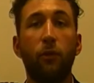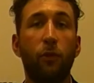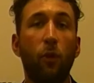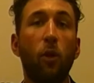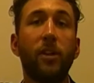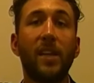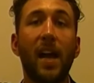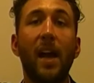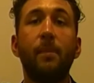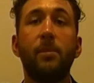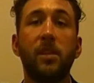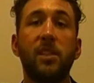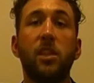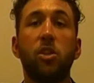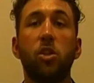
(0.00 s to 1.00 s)
a
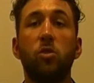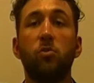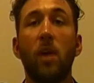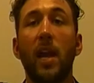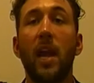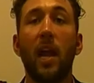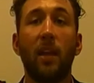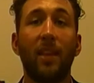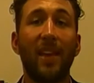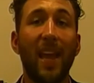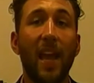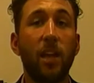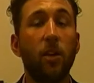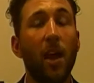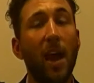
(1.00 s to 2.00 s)
full-time position right out of the
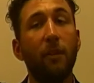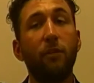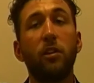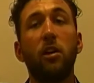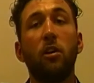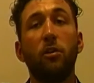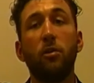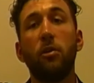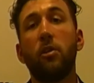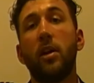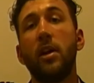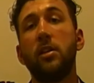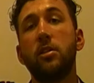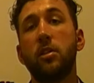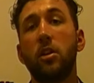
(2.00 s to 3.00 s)
gate. You have to go through
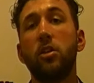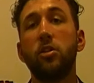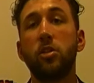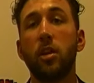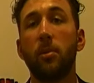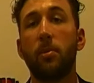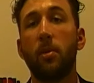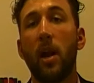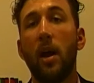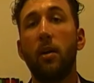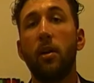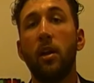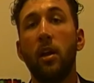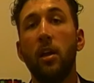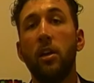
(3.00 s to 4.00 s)
their internship
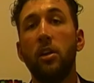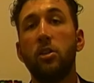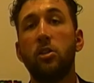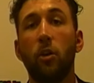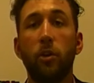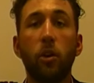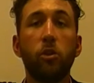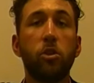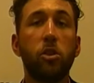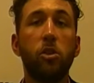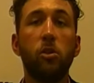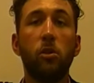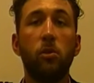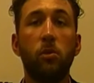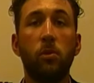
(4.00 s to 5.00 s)
route. So those
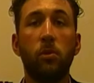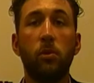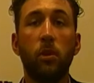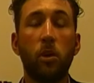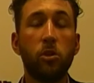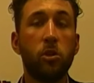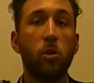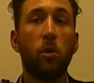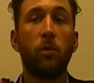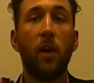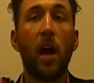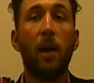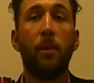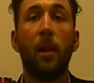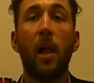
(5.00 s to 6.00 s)
two are
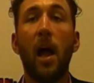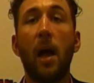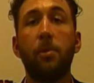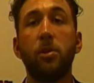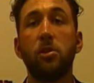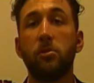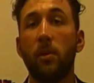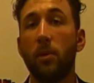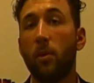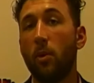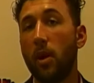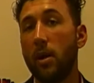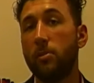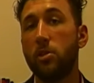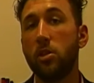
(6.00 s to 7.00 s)
viable options, but the
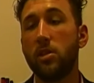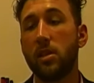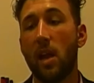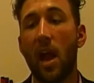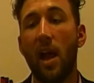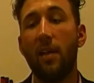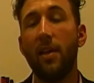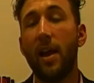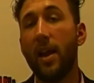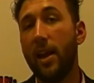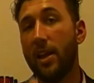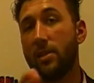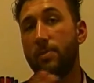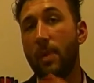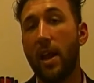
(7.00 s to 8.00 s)
one I'm choosing to
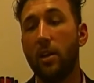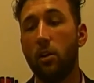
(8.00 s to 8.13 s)
highlight is